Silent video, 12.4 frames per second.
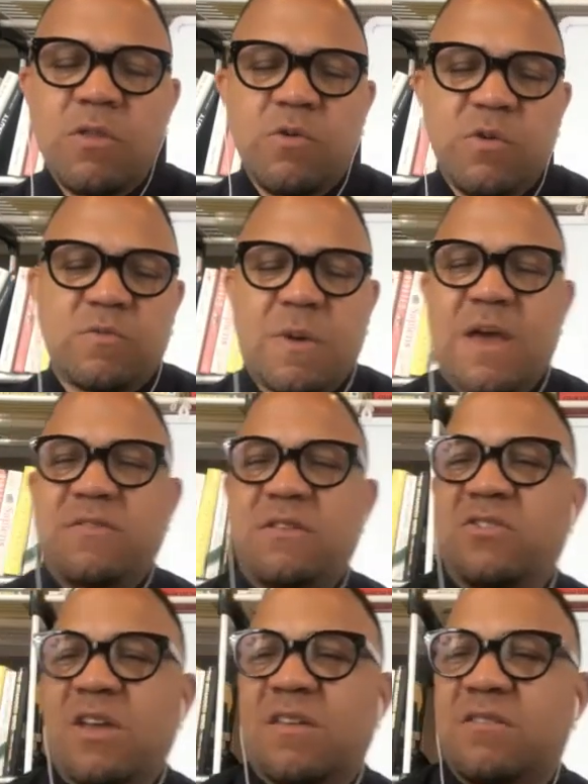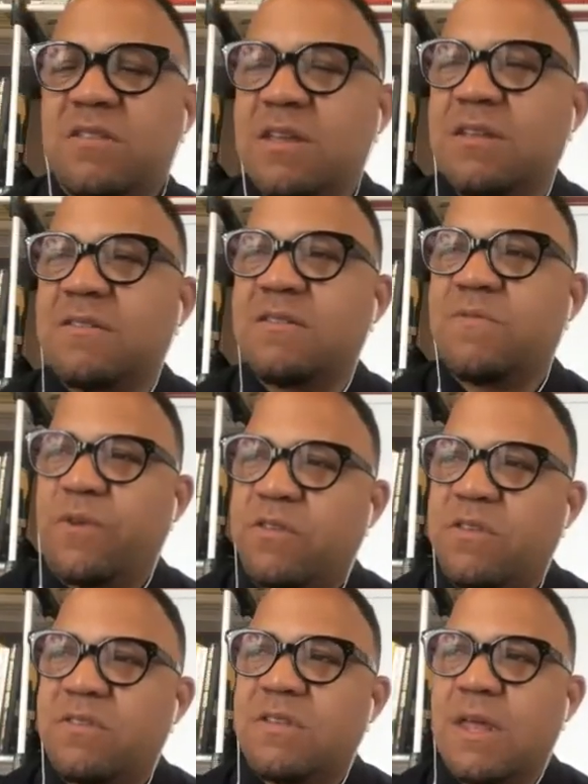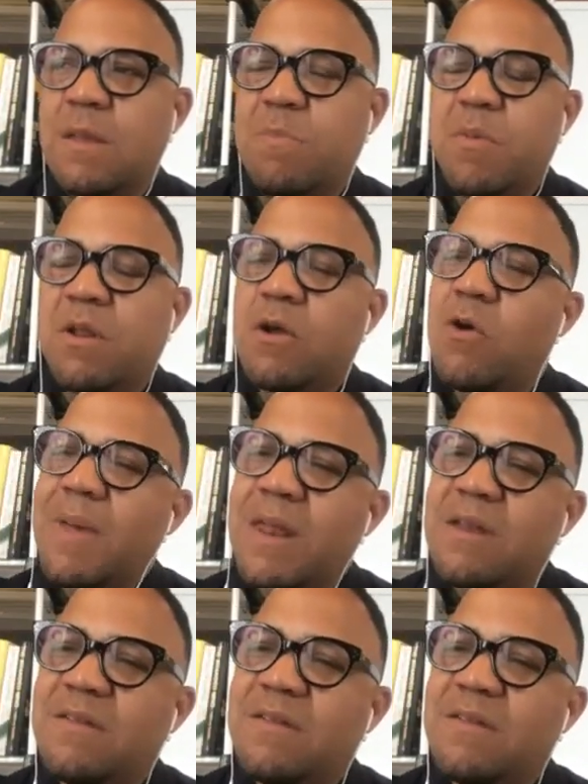And one of the reasons why I suggest this versus telling people to go